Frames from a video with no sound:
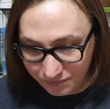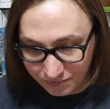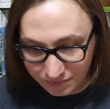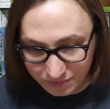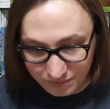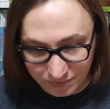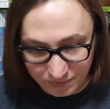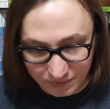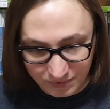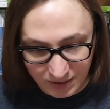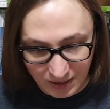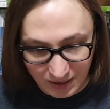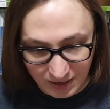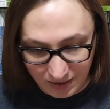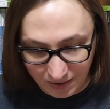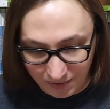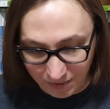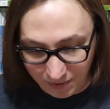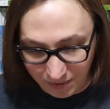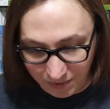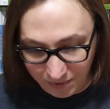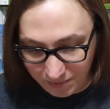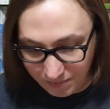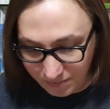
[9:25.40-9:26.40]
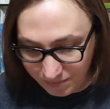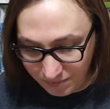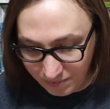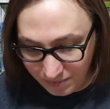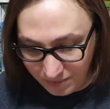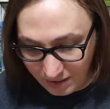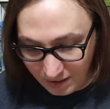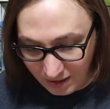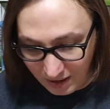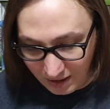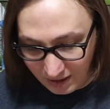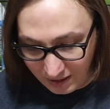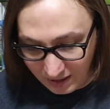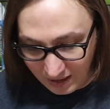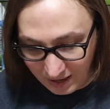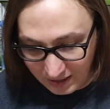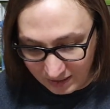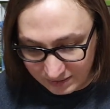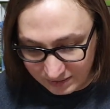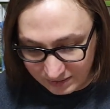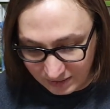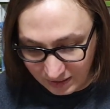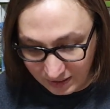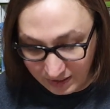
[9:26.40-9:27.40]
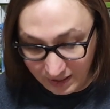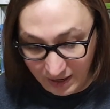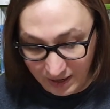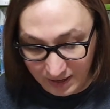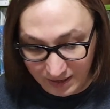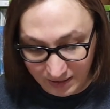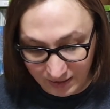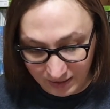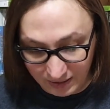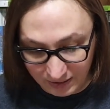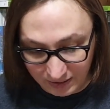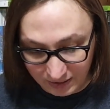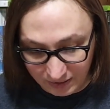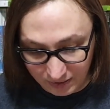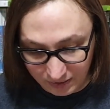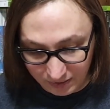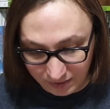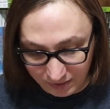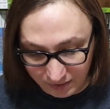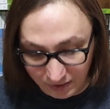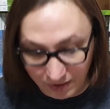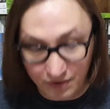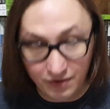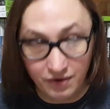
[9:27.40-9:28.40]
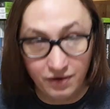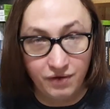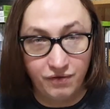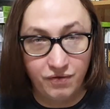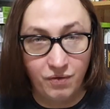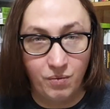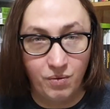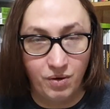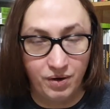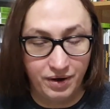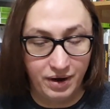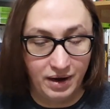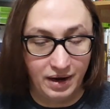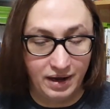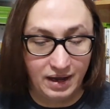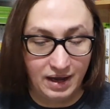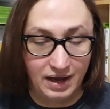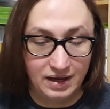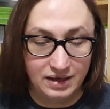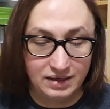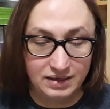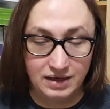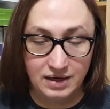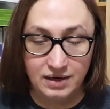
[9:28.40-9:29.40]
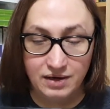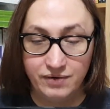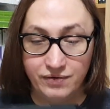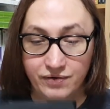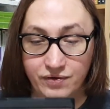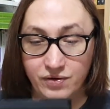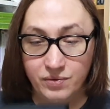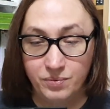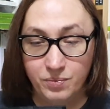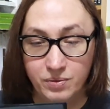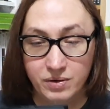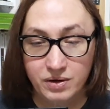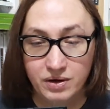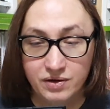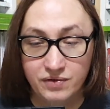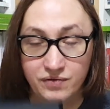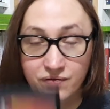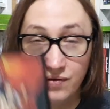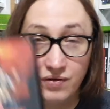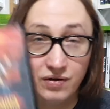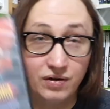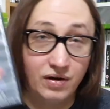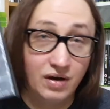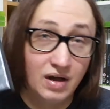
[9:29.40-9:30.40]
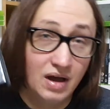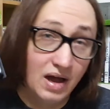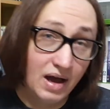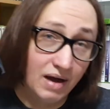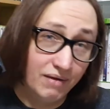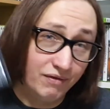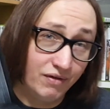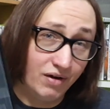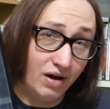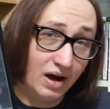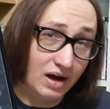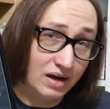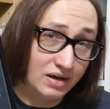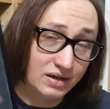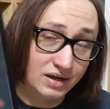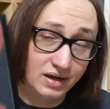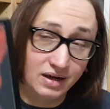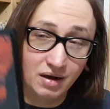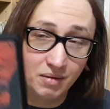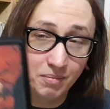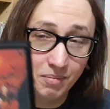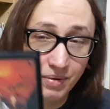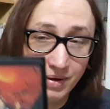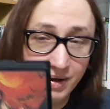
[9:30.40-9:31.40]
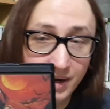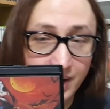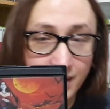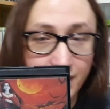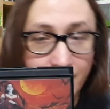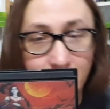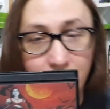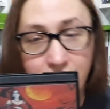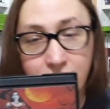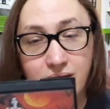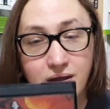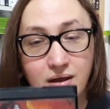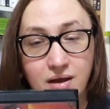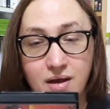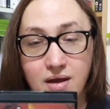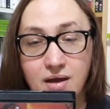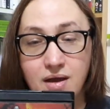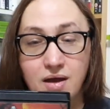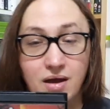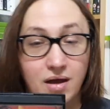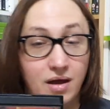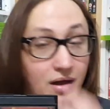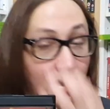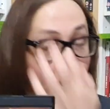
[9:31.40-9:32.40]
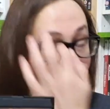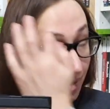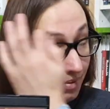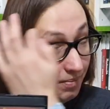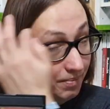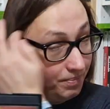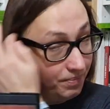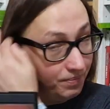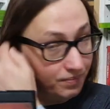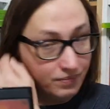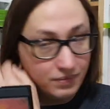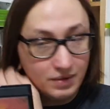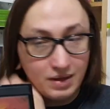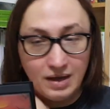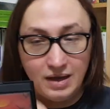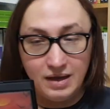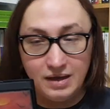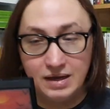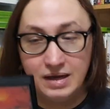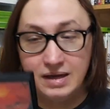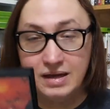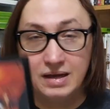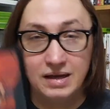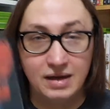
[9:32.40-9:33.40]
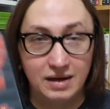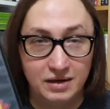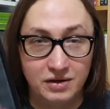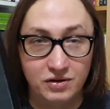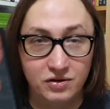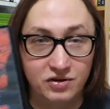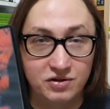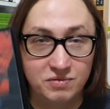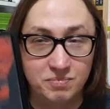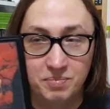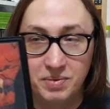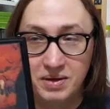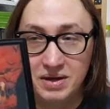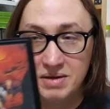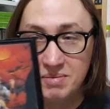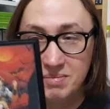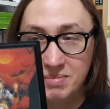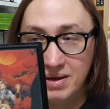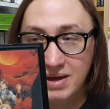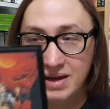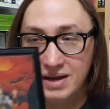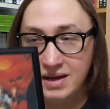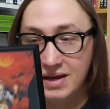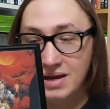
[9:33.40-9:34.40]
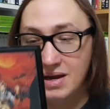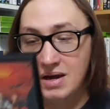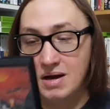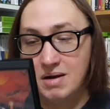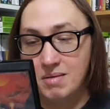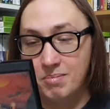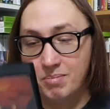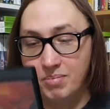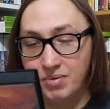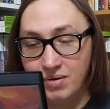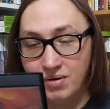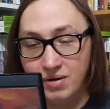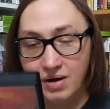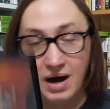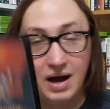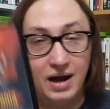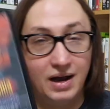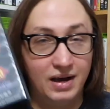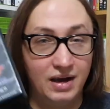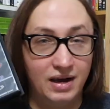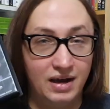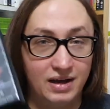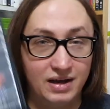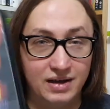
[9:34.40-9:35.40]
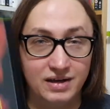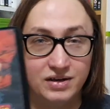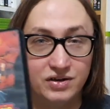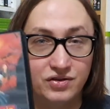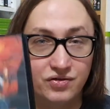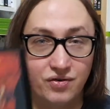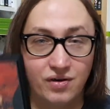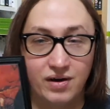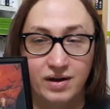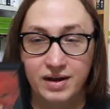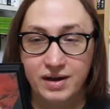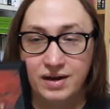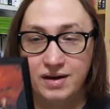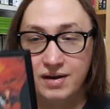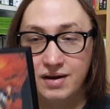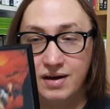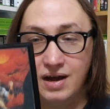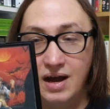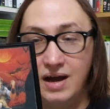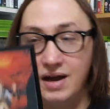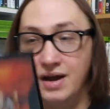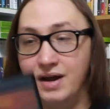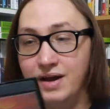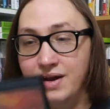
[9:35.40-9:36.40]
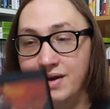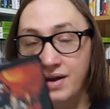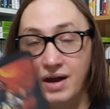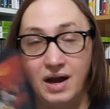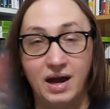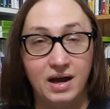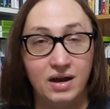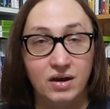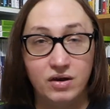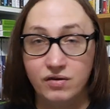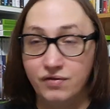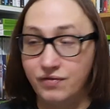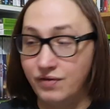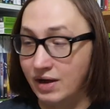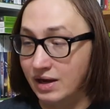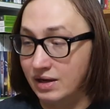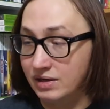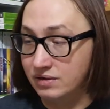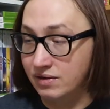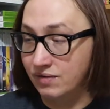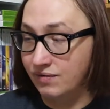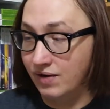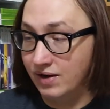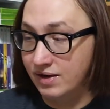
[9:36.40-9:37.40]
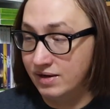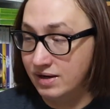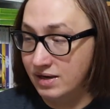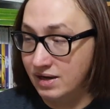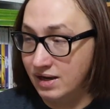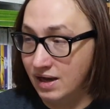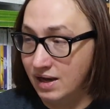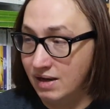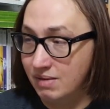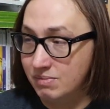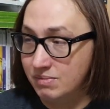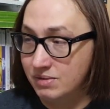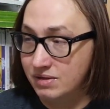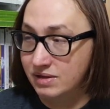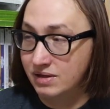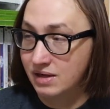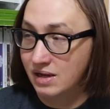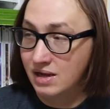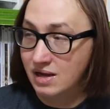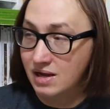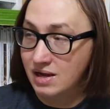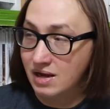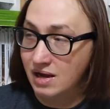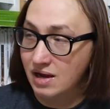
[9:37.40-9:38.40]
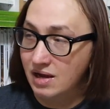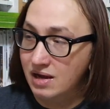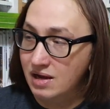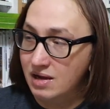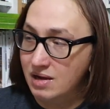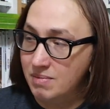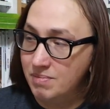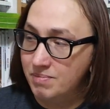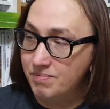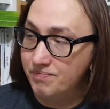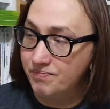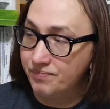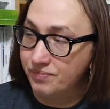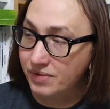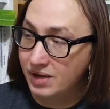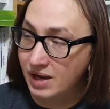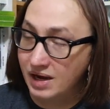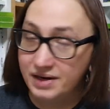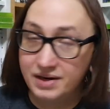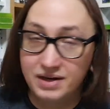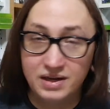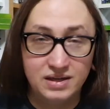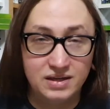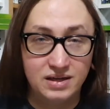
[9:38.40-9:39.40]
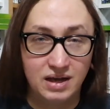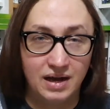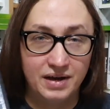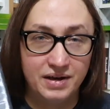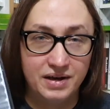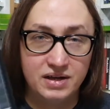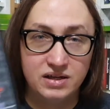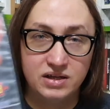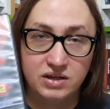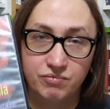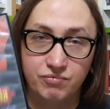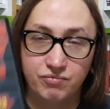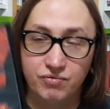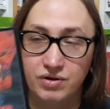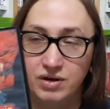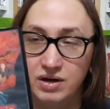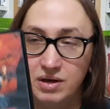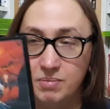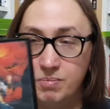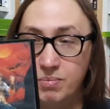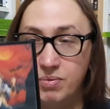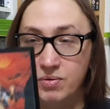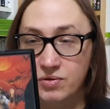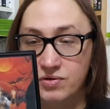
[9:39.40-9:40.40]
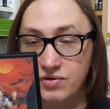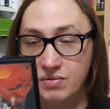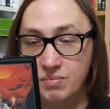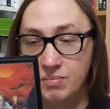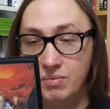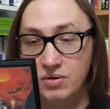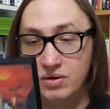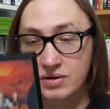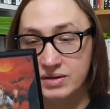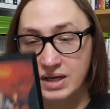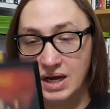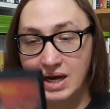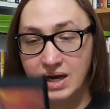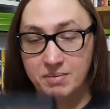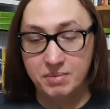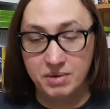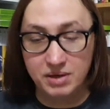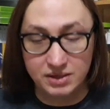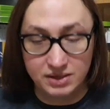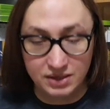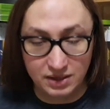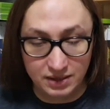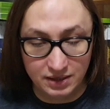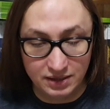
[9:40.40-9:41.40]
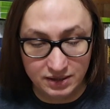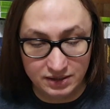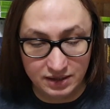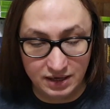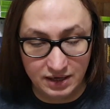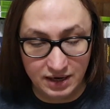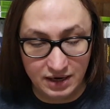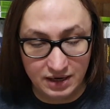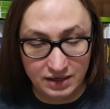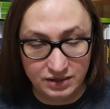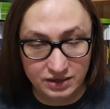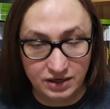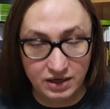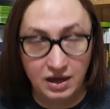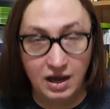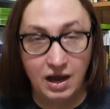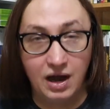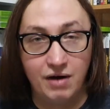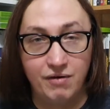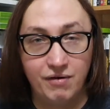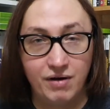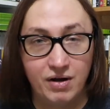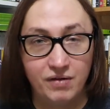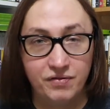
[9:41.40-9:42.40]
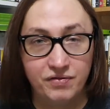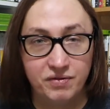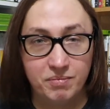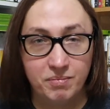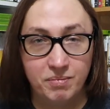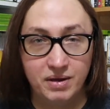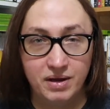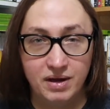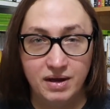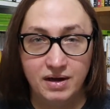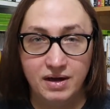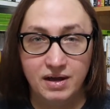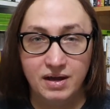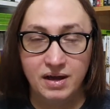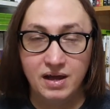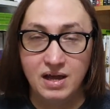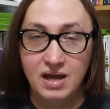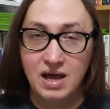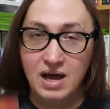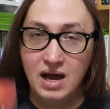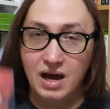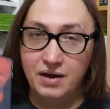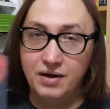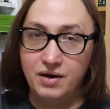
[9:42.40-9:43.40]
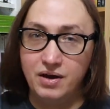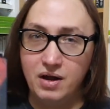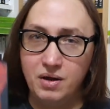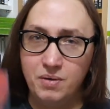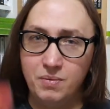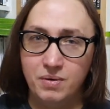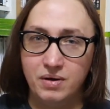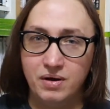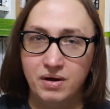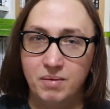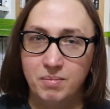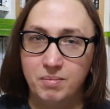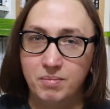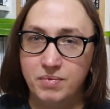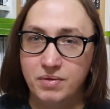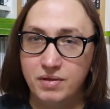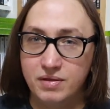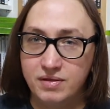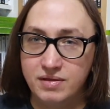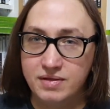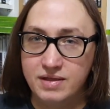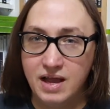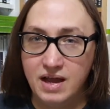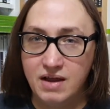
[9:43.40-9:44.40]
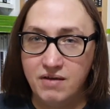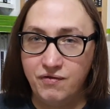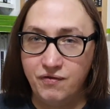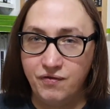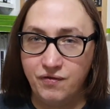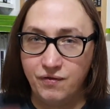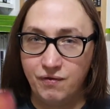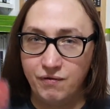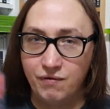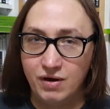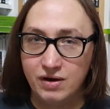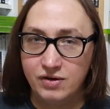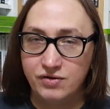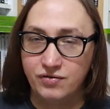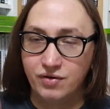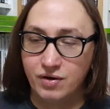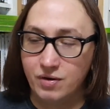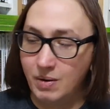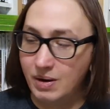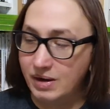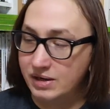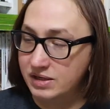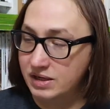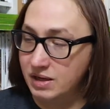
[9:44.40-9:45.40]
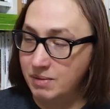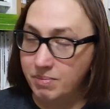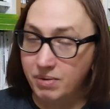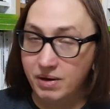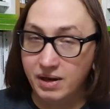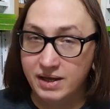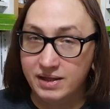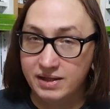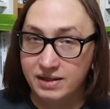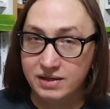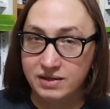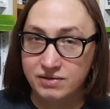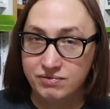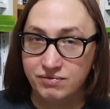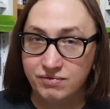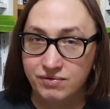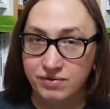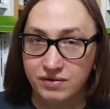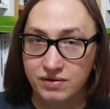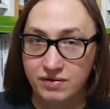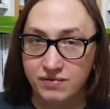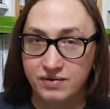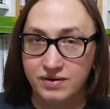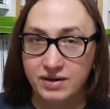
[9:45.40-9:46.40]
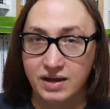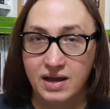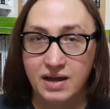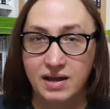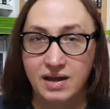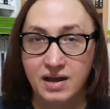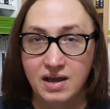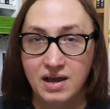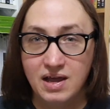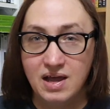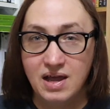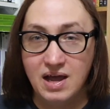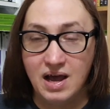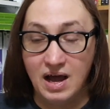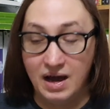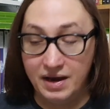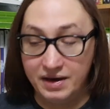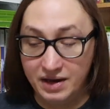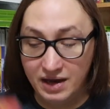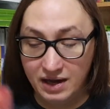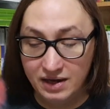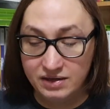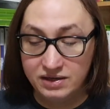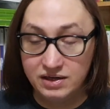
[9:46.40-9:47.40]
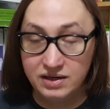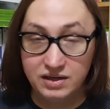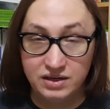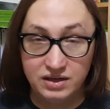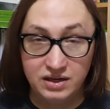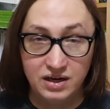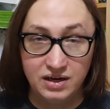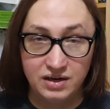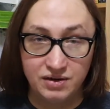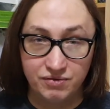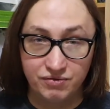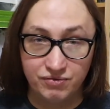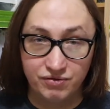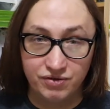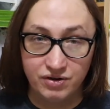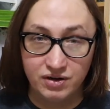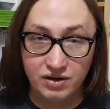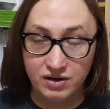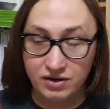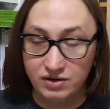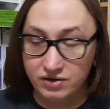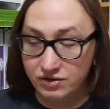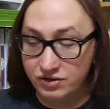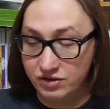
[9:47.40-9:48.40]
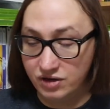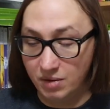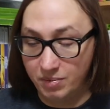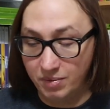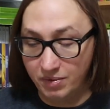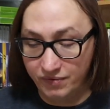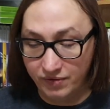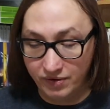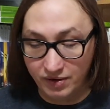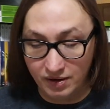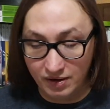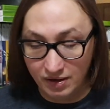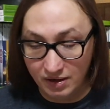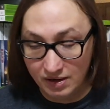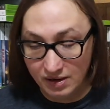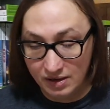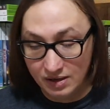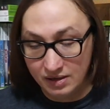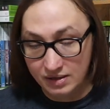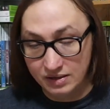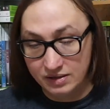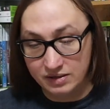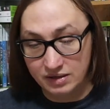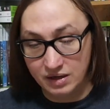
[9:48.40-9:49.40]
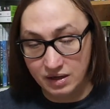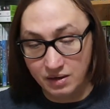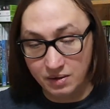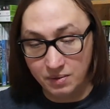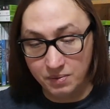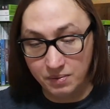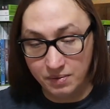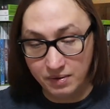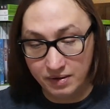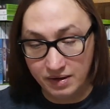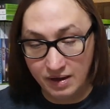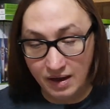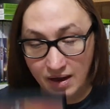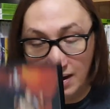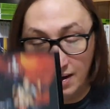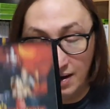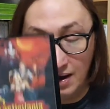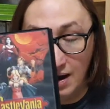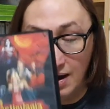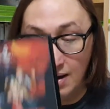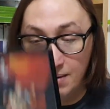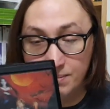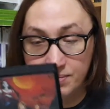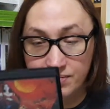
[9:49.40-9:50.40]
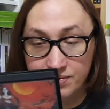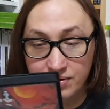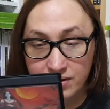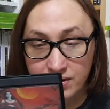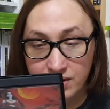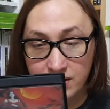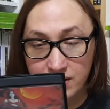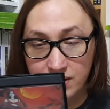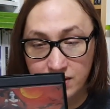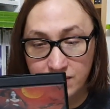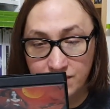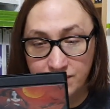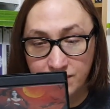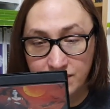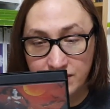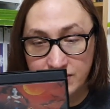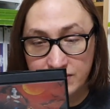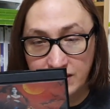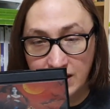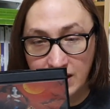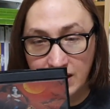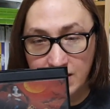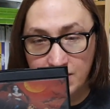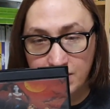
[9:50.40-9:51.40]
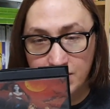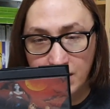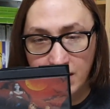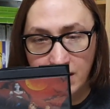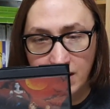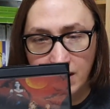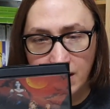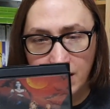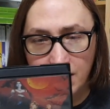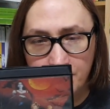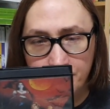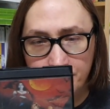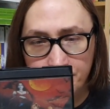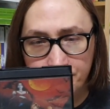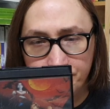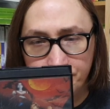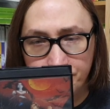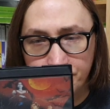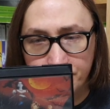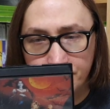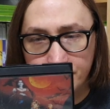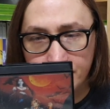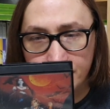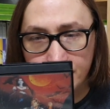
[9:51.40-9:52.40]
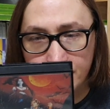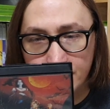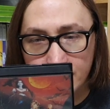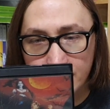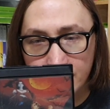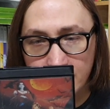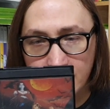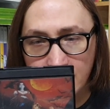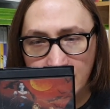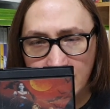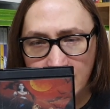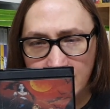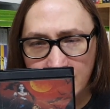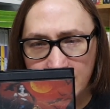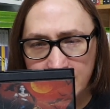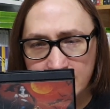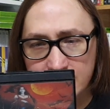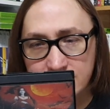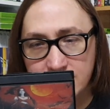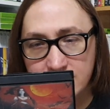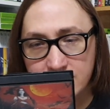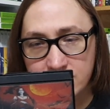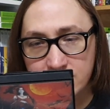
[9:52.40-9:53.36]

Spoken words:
Yeah, I can't say, again, another one that I can't say enough good words for. I've not actually completed it. It does beat me, but I like trying, and I love Castlevania games. I need to really put some more time into this and actually get around to beating it. I know Nath Retro actually played this the other day, and he actually did a really good job of it. So yeah, absolutely love this game. Yeah, it's